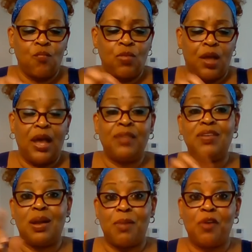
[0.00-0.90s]
And then I'm
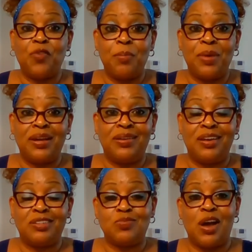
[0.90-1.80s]
off on Monday as
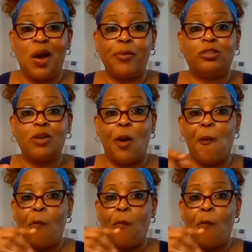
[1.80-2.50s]
well, so.